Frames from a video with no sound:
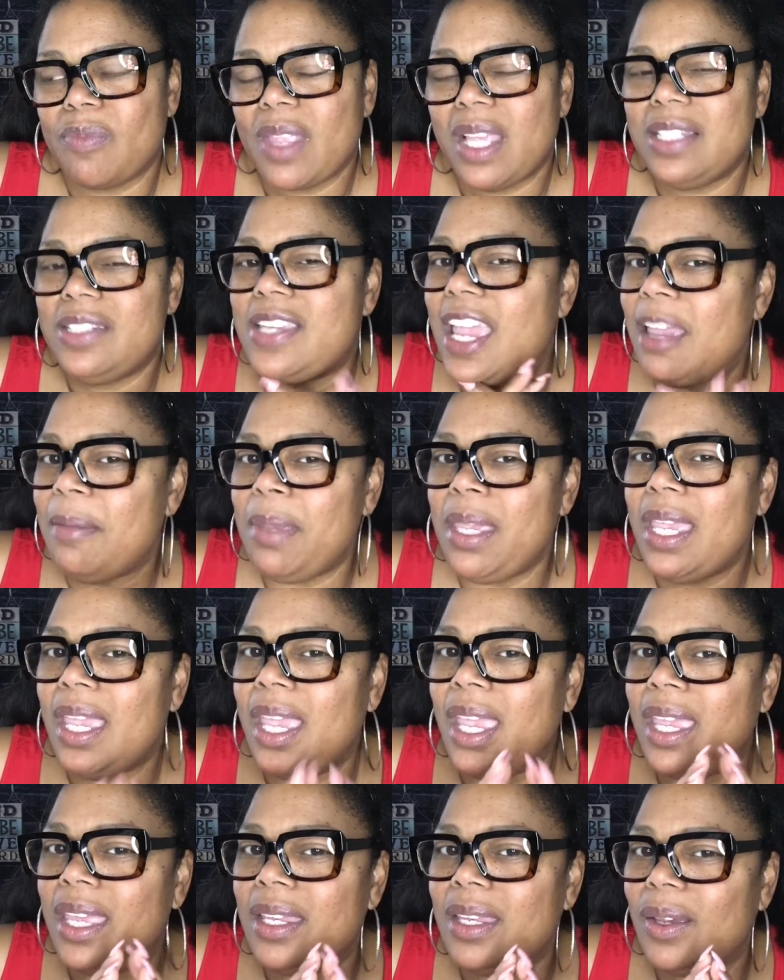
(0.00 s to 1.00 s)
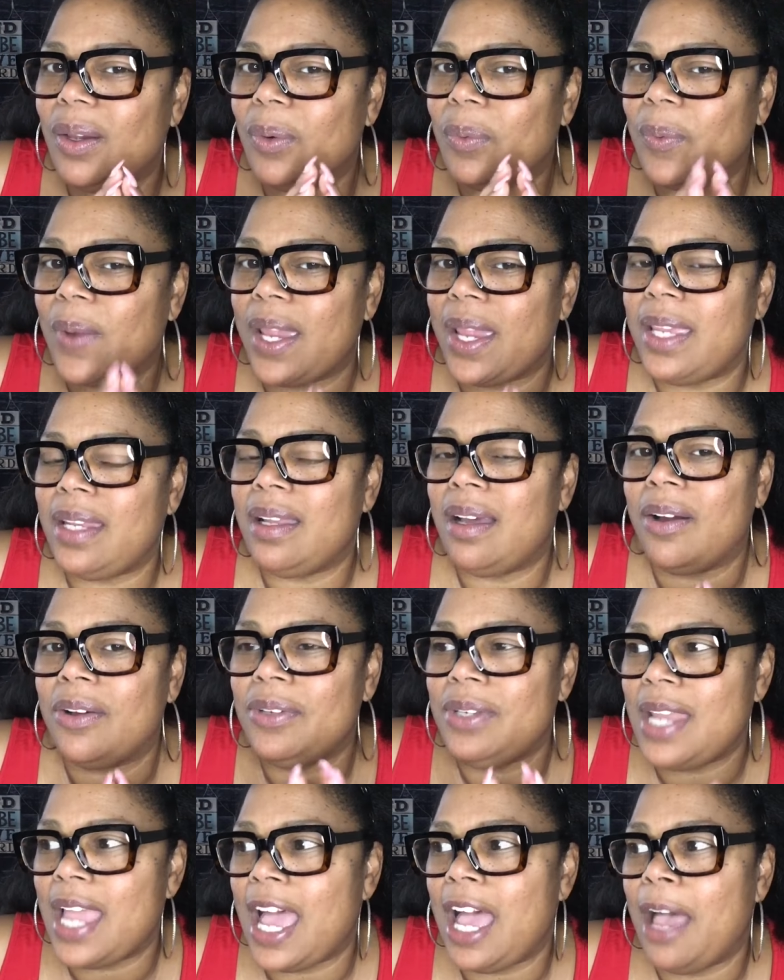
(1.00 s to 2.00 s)
Jamie and Irena are
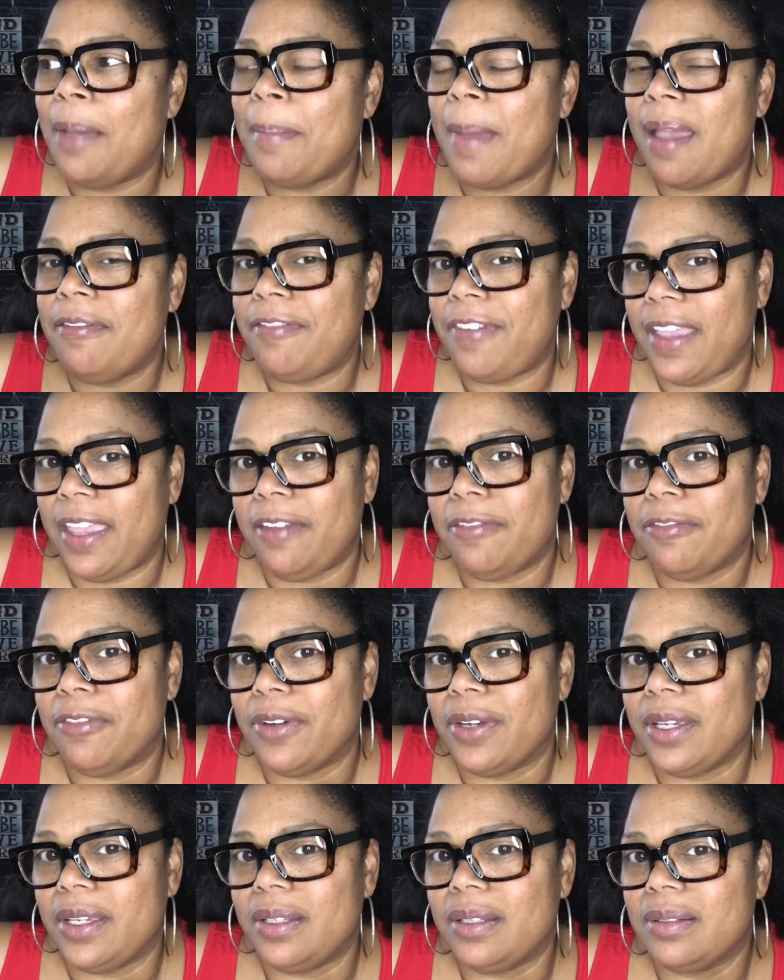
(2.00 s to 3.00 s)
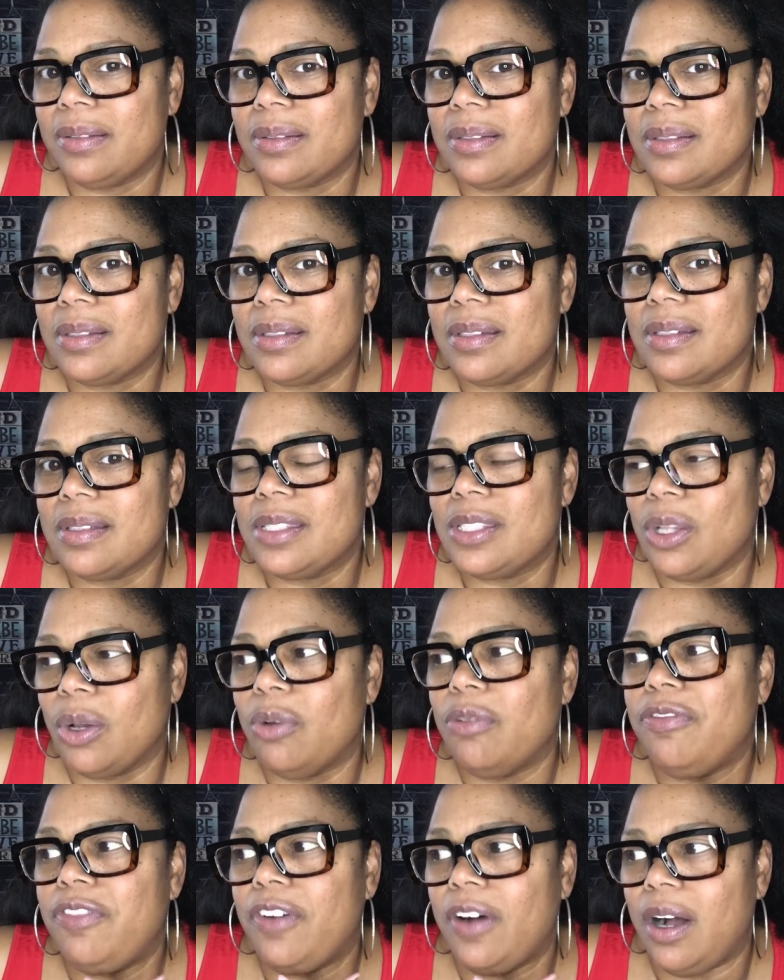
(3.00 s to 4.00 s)
not my favorite
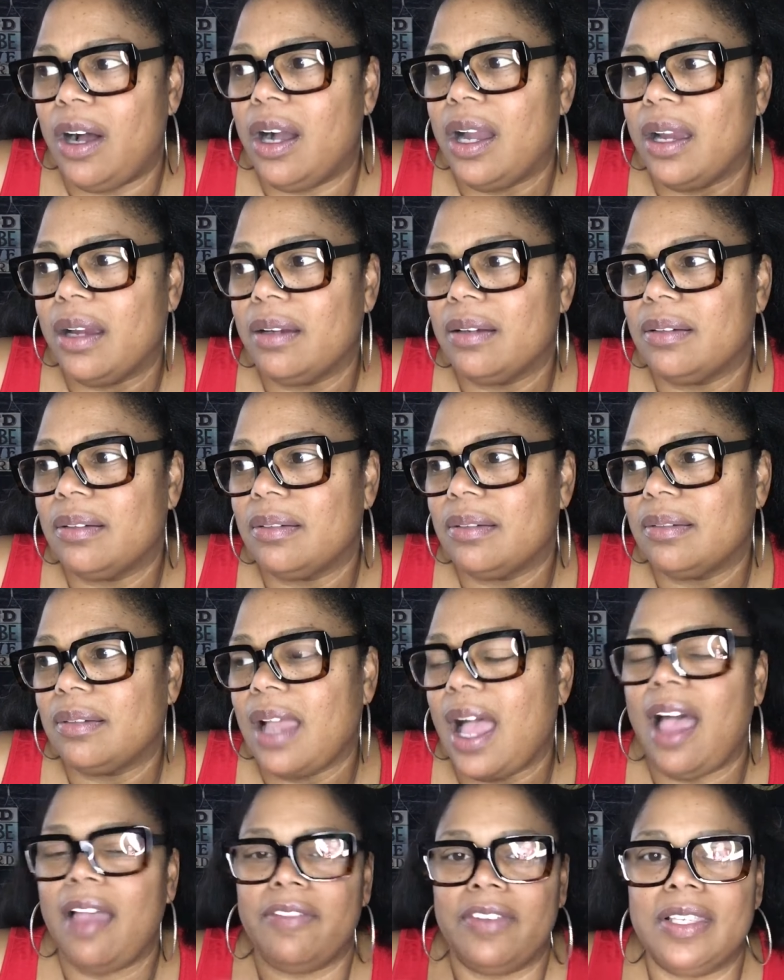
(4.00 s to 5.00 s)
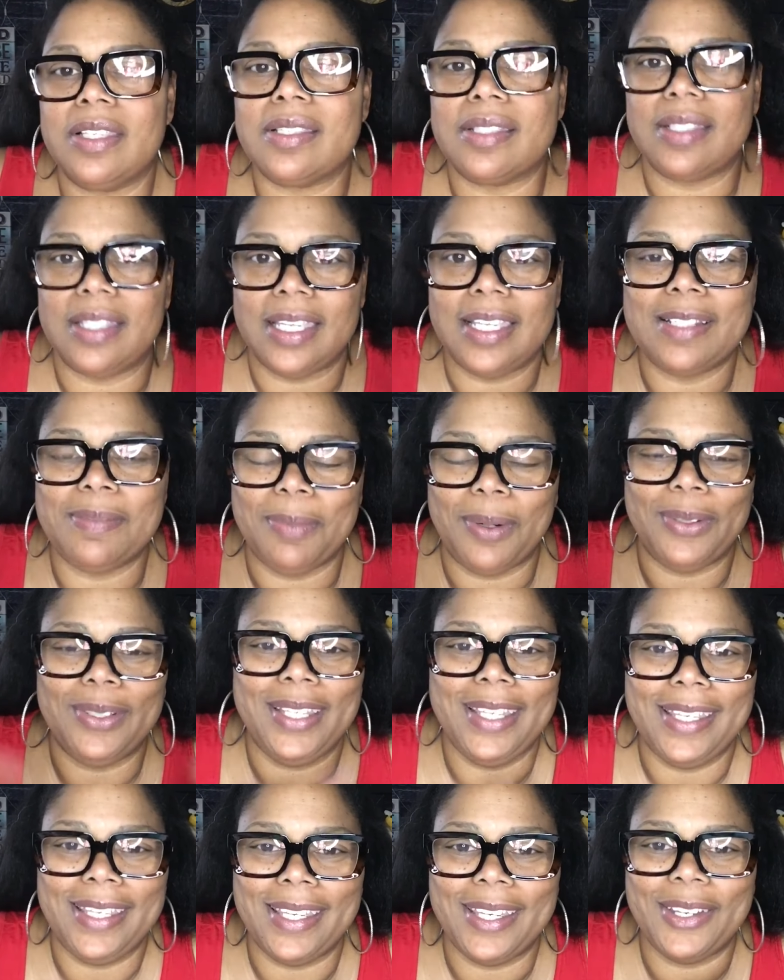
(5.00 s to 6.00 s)
so far. Obviously it's
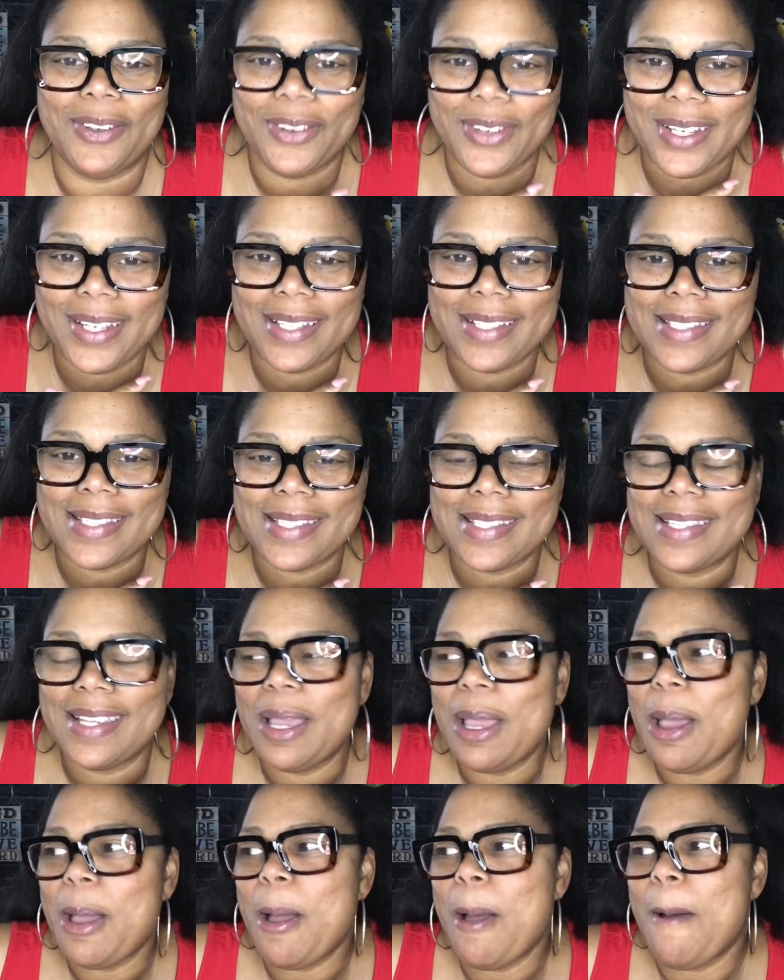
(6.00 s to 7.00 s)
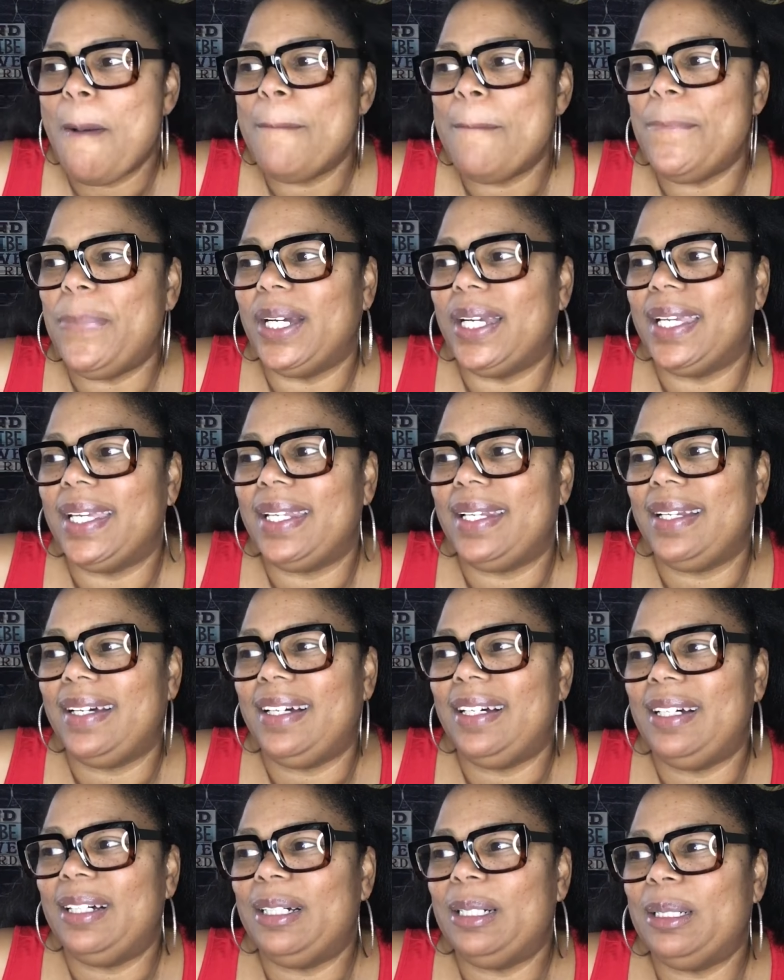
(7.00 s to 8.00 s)
Monique and Chris, but
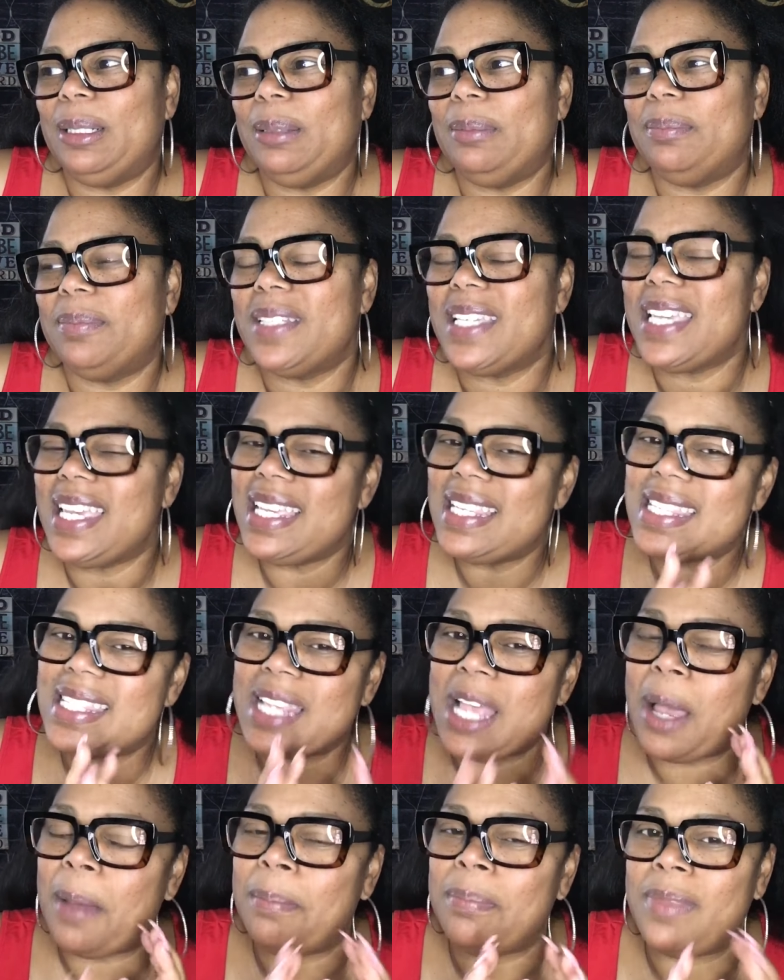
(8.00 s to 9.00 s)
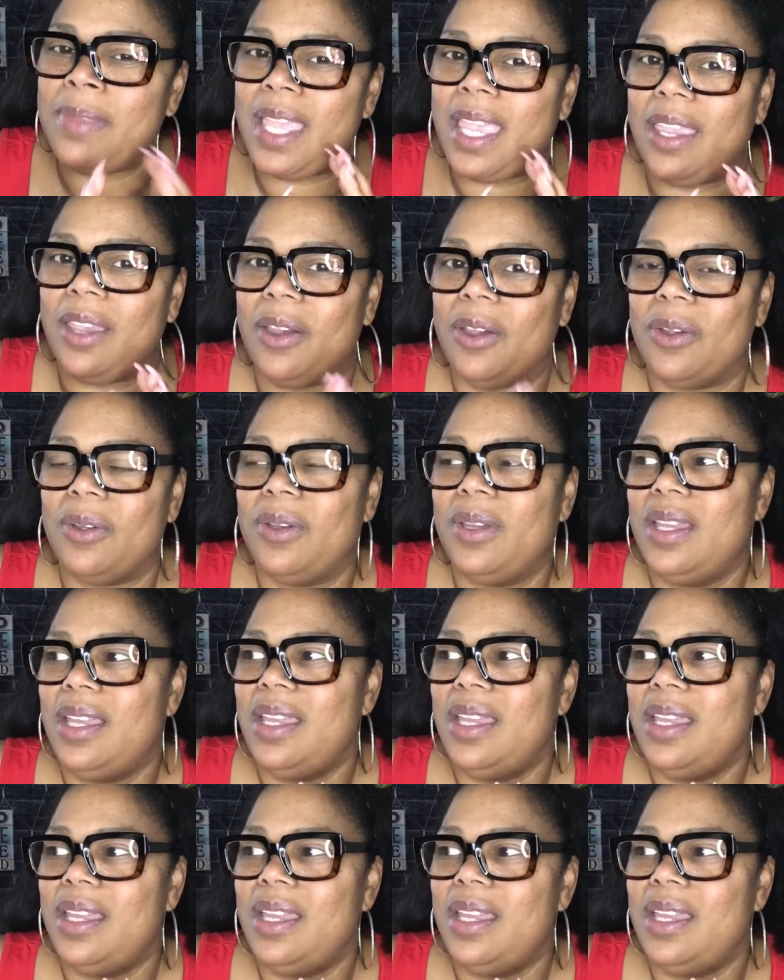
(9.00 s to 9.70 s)
um, it's something there.